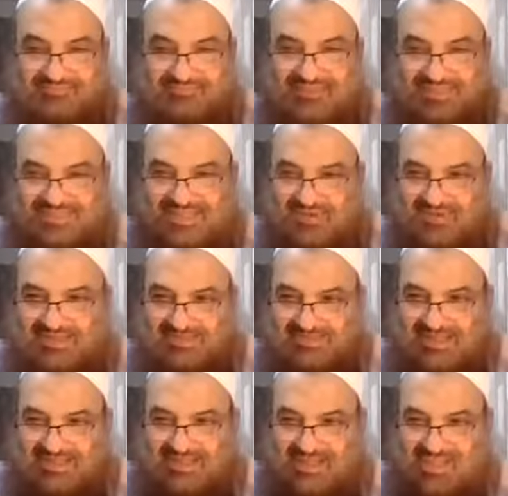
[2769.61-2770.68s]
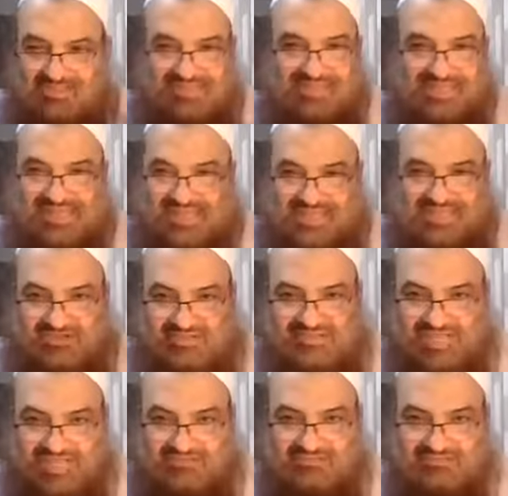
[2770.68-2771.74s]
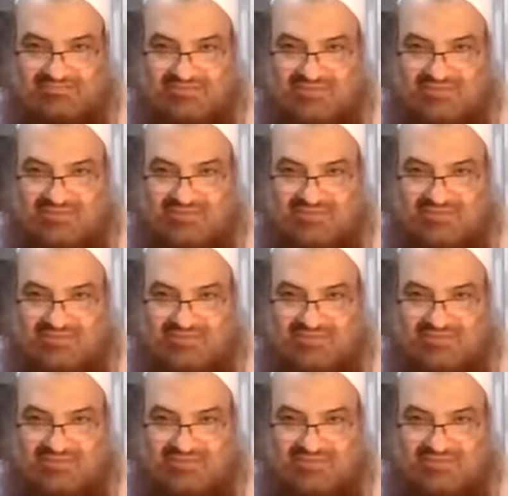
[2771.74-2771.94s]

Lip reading: That is, he was a human being like yourself.